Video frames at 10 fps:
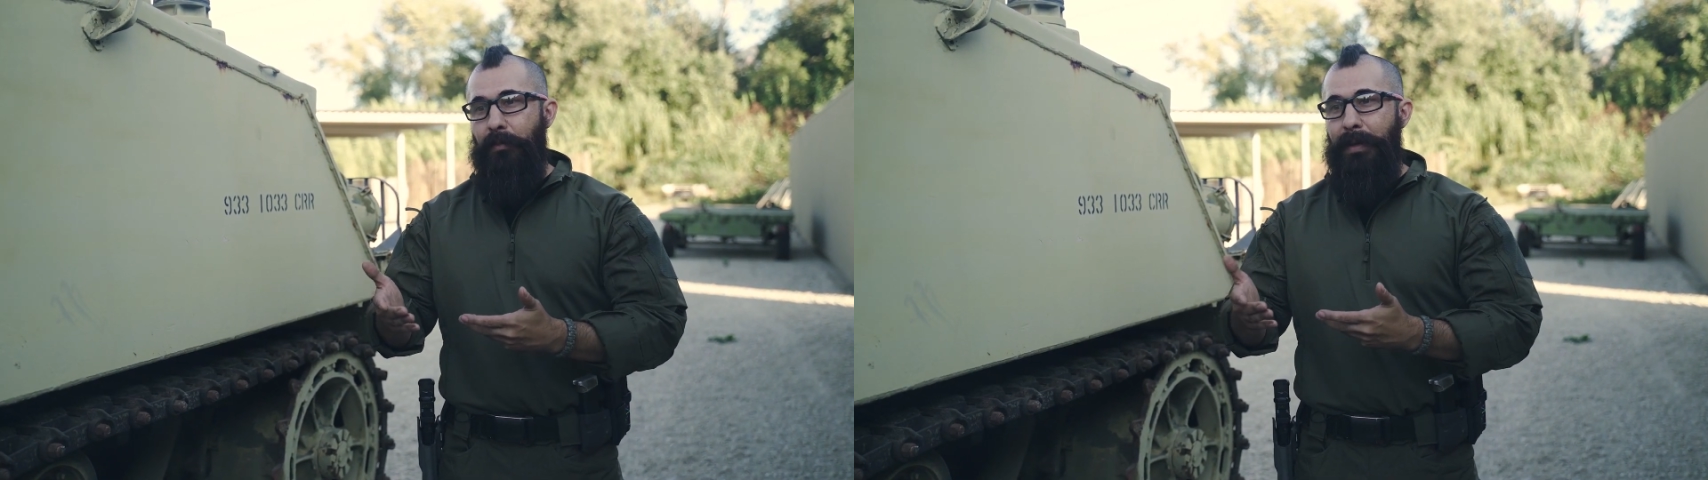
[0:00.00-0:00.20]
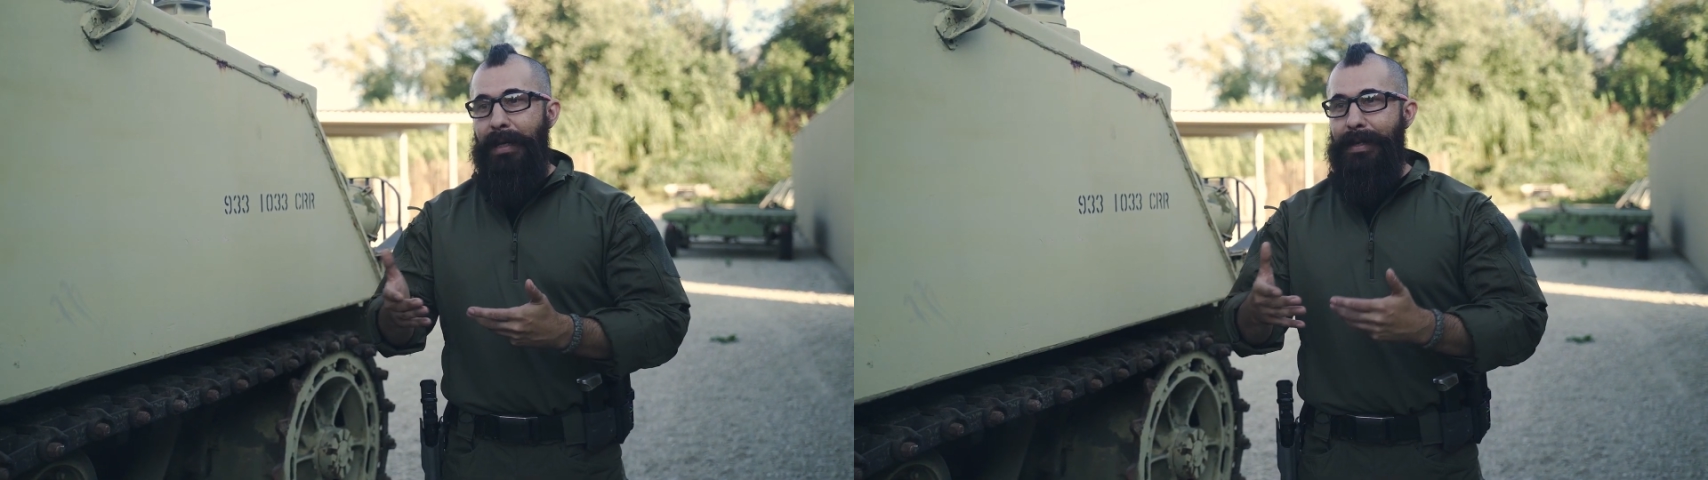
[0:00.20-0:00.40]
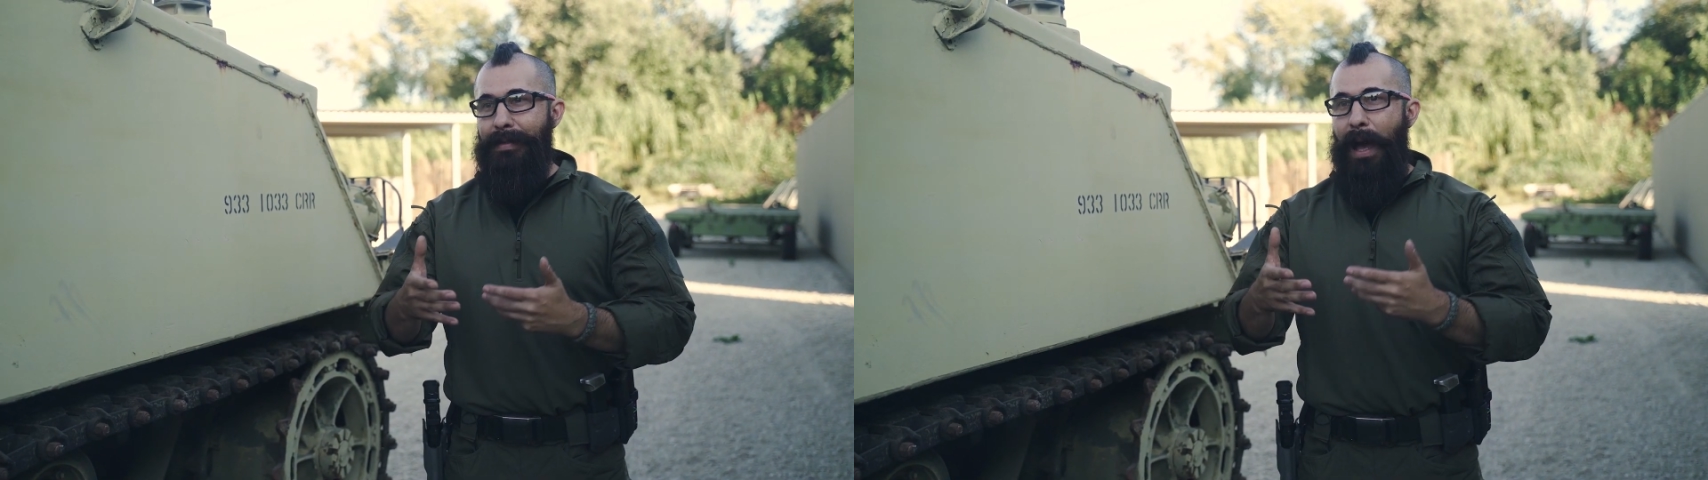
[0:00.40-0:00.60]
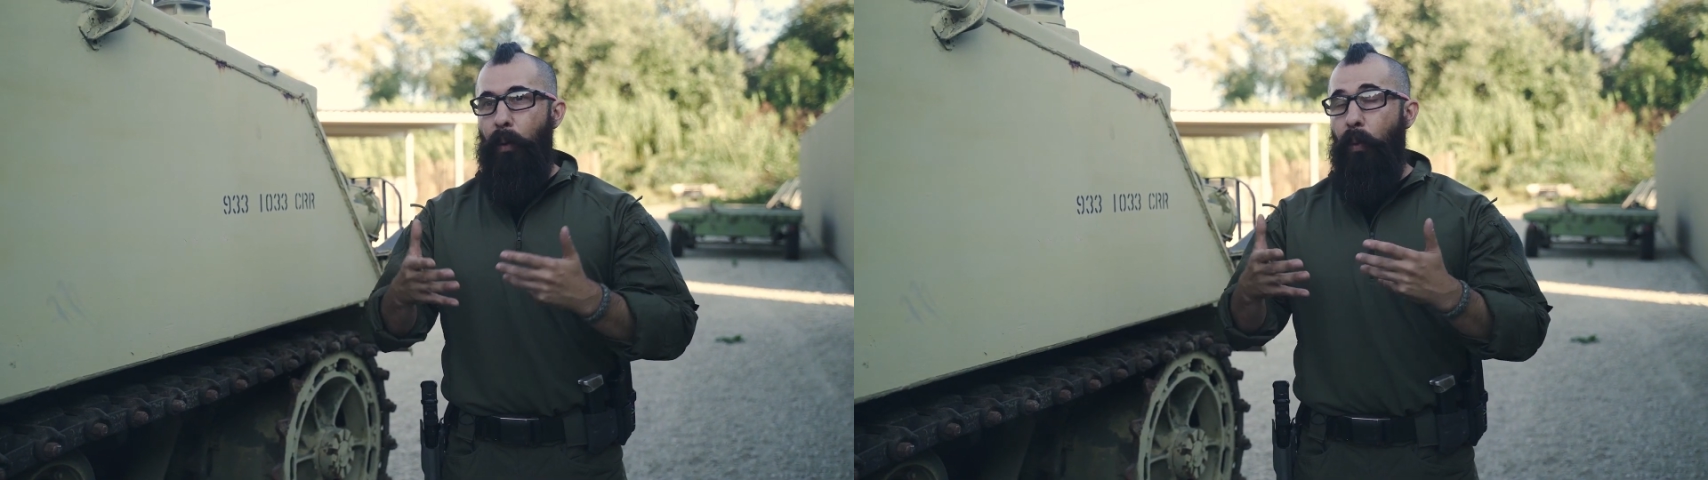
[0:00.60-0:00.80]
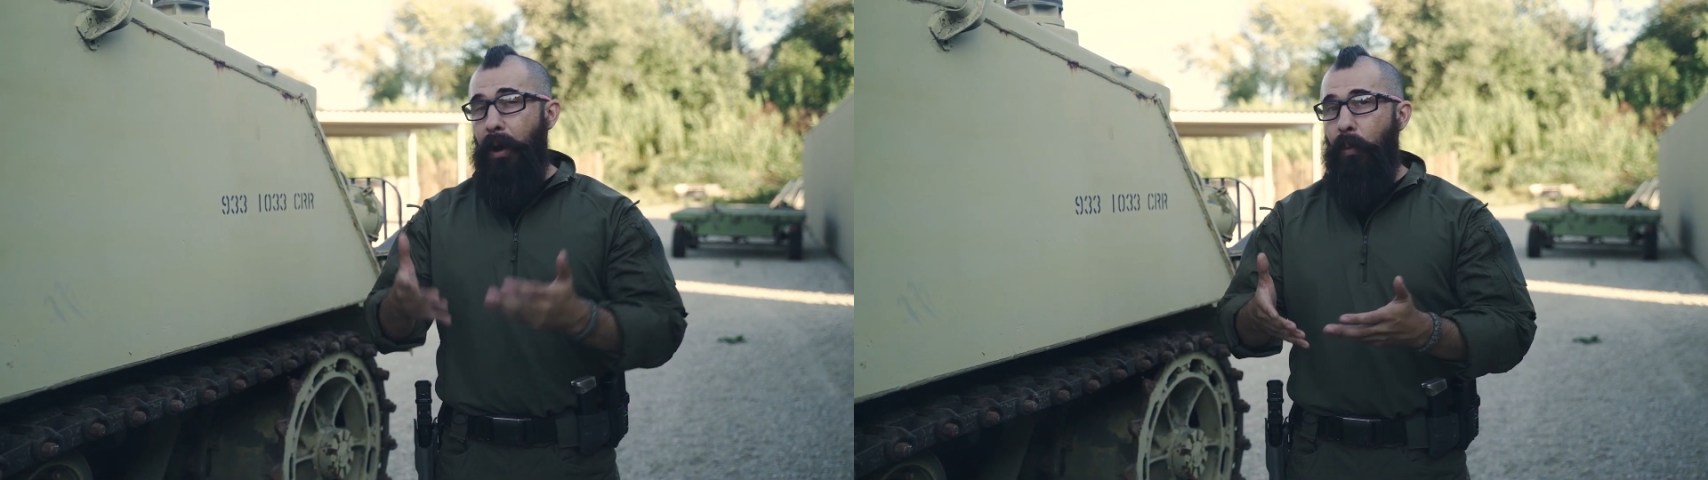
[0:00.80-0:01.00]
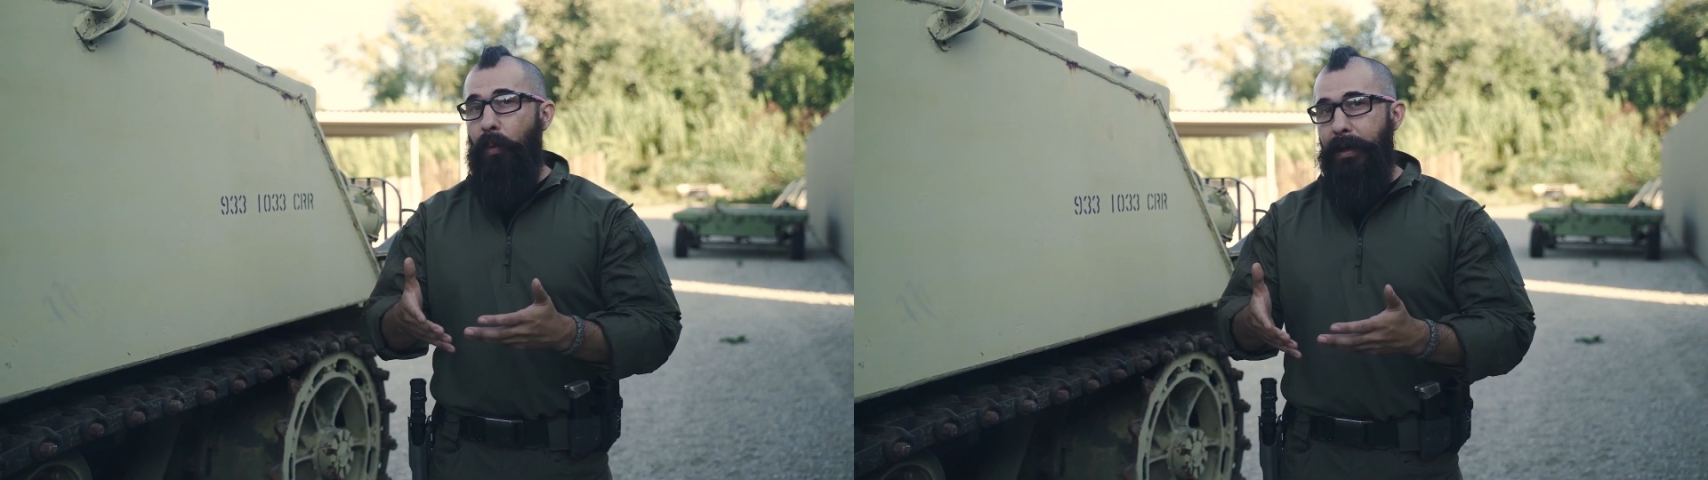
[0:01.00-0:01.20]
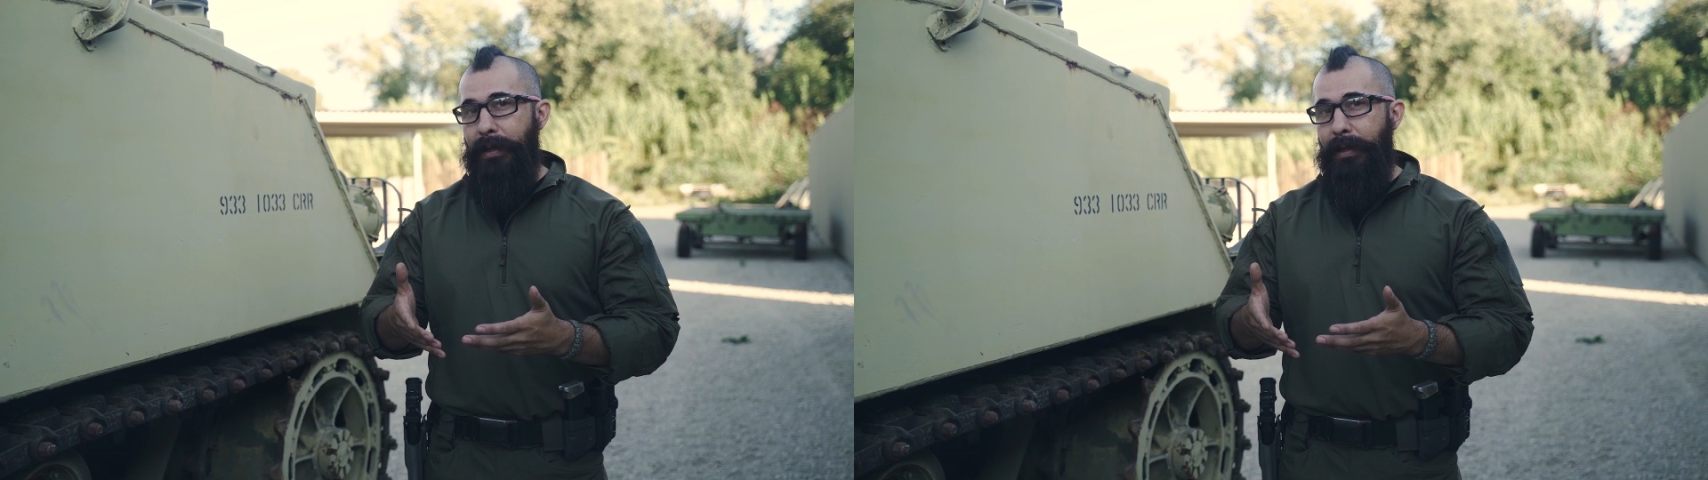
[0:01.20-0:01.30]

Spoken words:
me is that one-on-one